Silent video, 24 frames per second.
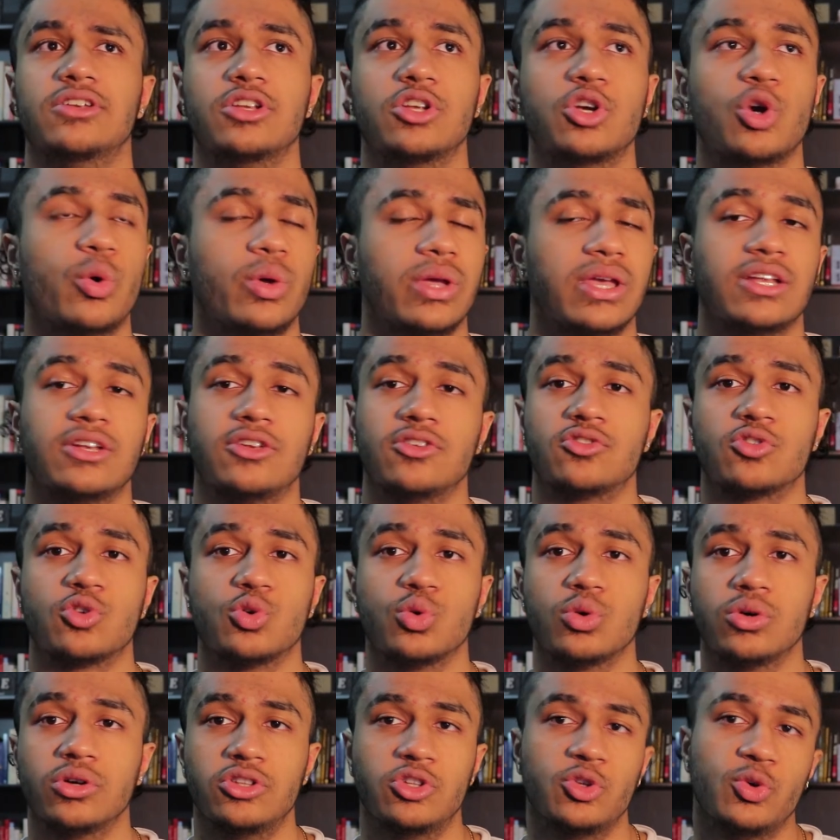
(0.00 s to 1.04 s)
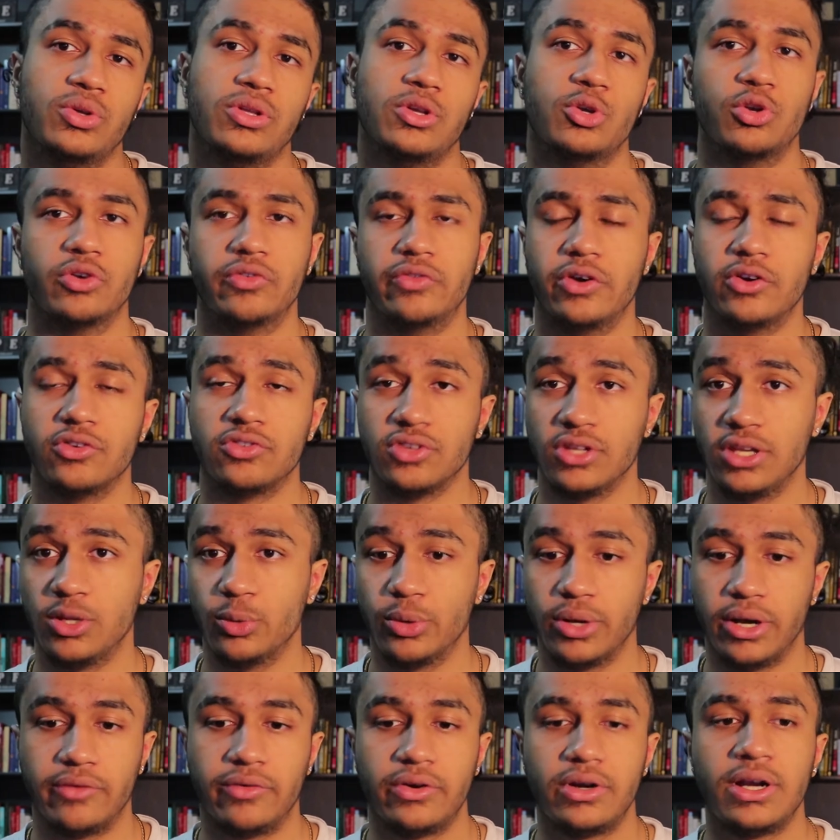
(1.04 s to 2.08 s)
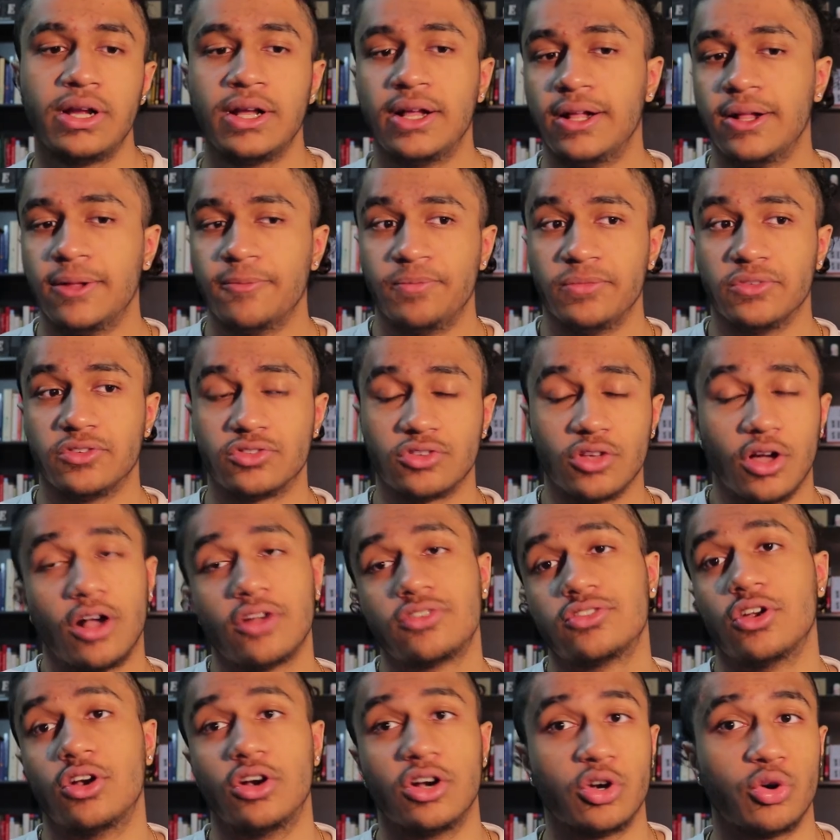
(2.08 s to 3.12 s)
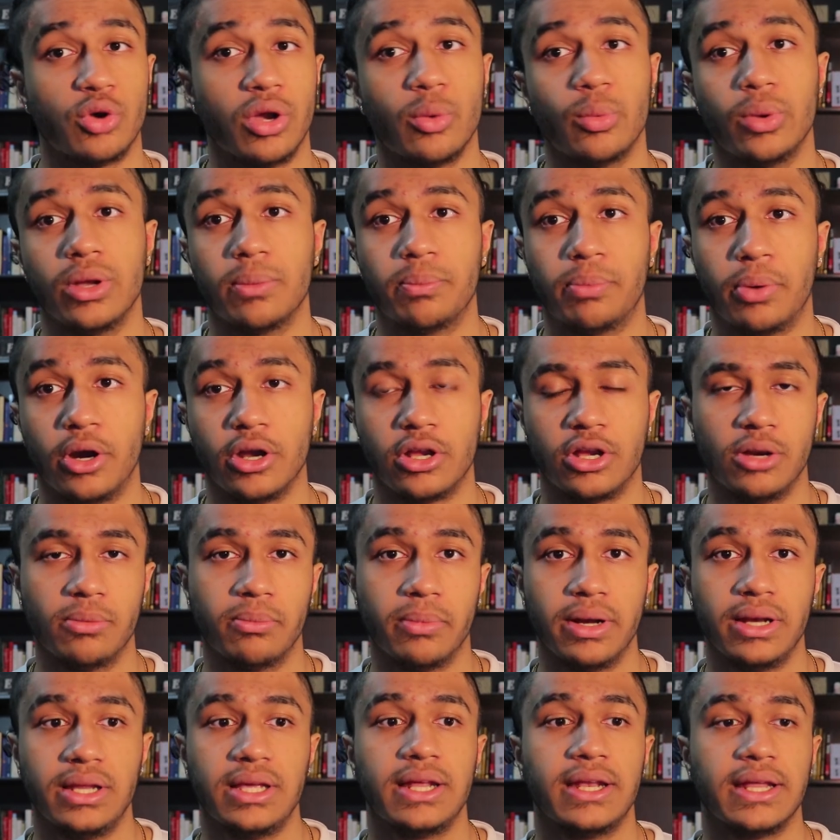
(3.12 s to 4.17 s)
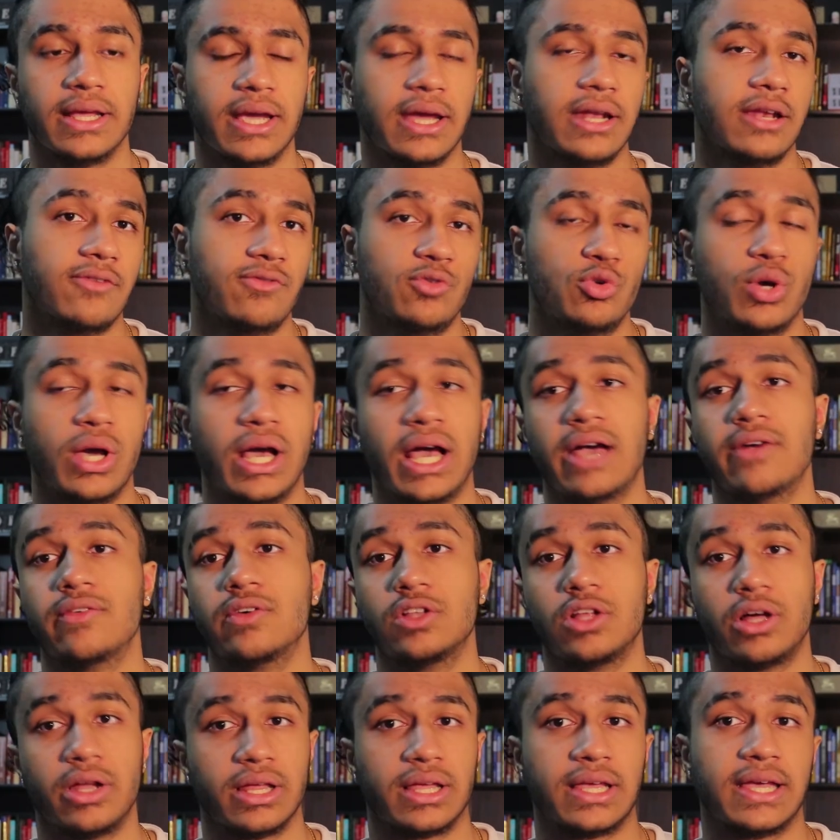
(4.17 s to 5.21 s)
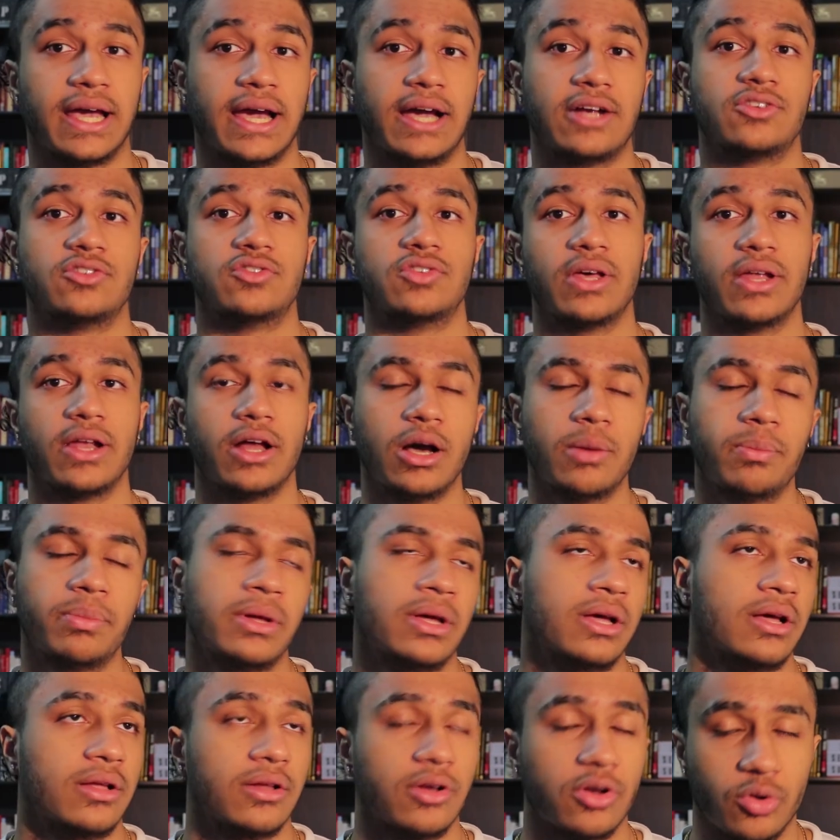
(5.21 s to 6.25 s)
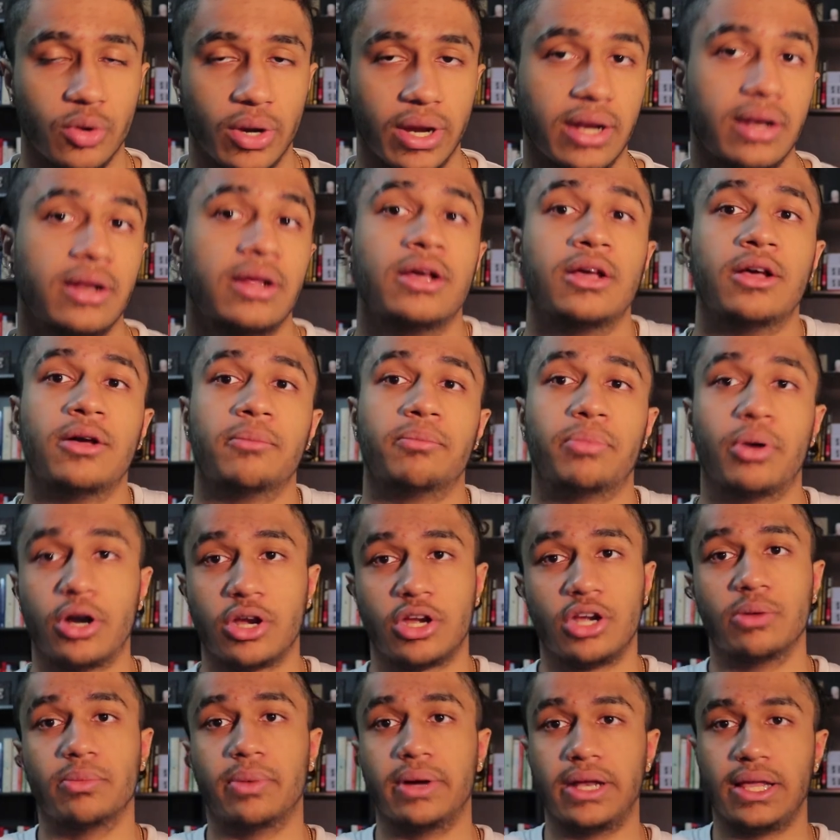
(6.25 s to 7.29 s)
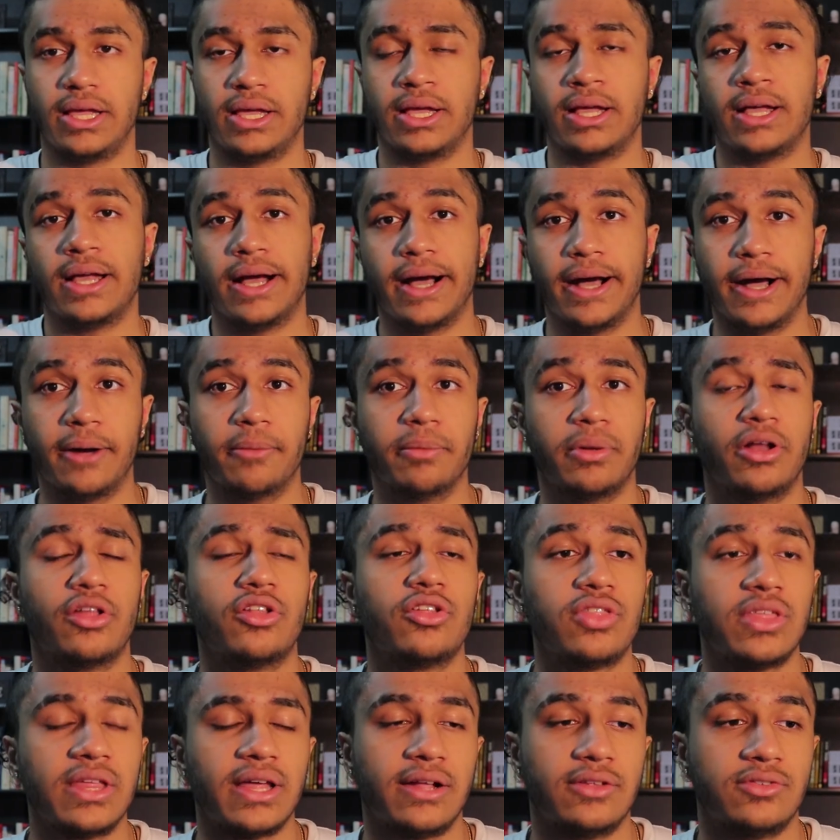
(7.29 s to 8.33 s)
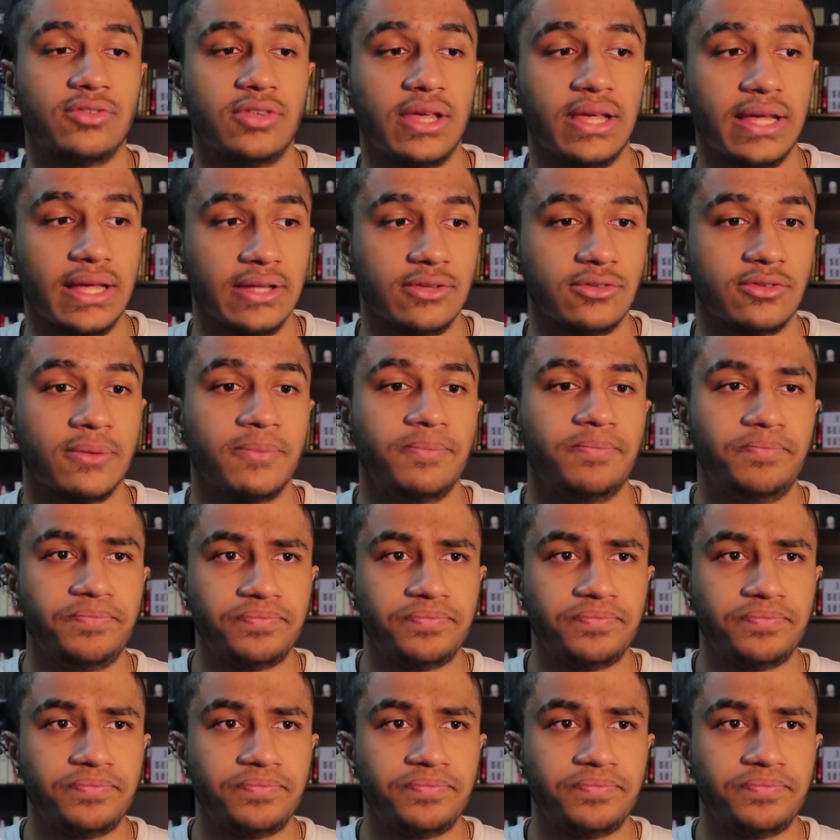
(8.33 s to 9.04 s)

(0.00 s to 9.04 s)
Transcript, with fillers: going into school, doing university, whatever. Stocks are a great way to park your money. And again, if you have a lot of cash set up, great, park your money. Um, another thing I'd say is